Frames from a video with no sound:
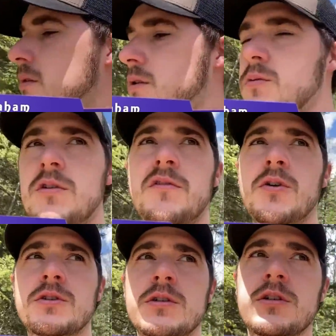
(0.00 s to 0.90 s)
doing
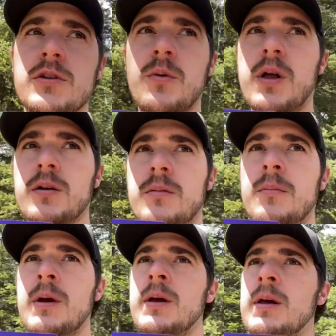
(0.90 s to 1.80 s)
devotion, so welcome.
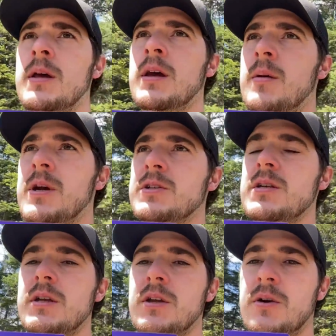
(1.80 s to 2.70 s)
I'm actually
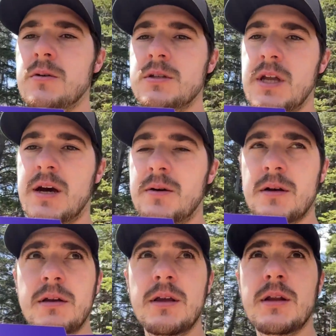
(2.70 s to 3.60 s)
in a ghost town
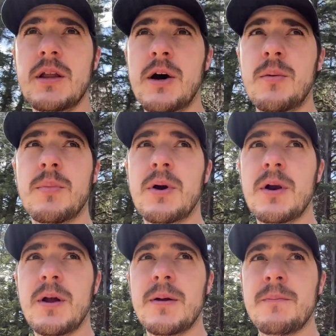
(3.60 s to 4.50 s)
in
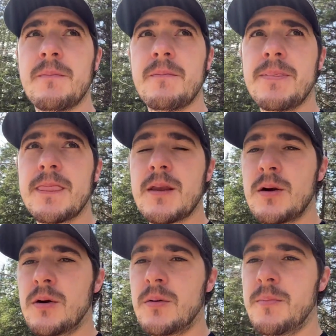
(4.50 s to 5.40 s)
Alberta
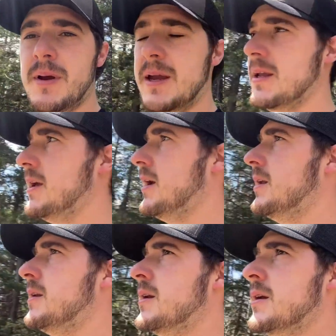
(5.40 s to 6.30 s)
called
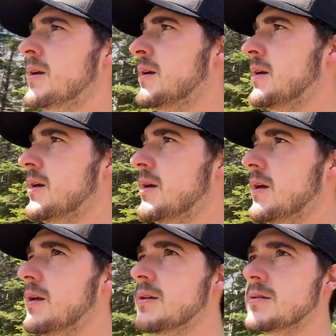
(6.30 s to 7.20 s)
Bankhead,
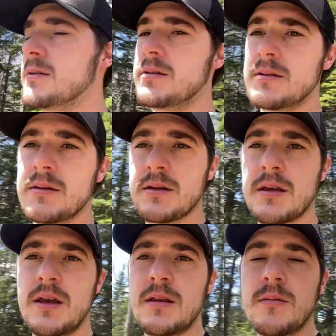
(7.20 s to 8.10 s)
and it's
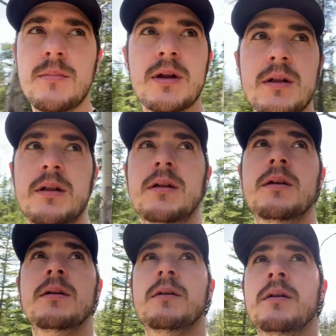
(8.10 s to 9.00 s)
in the middle,
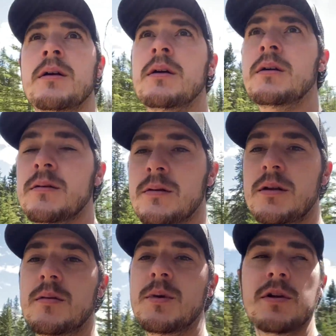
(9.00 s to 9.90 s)
really
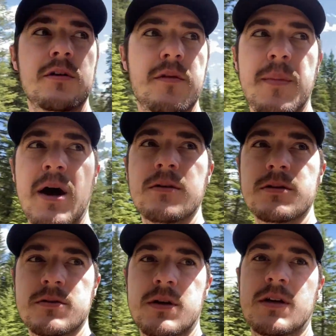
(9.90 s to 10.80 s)
in the middle of the
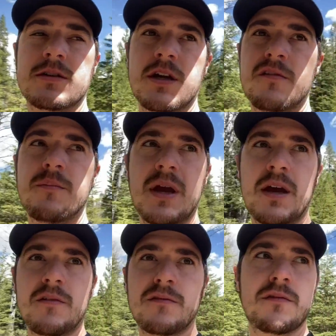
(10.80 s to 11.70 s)
mountains right outside of
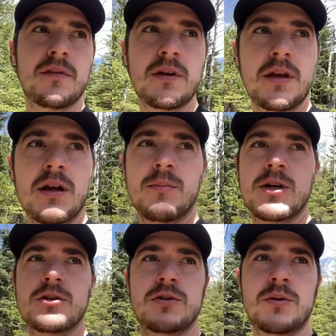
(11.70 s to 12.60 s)
Banff, and I'm
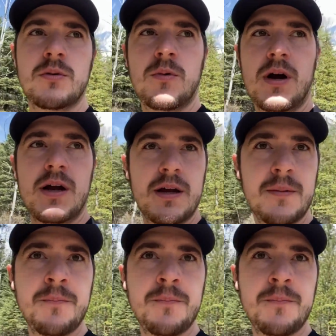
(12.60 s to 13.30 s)
not sure why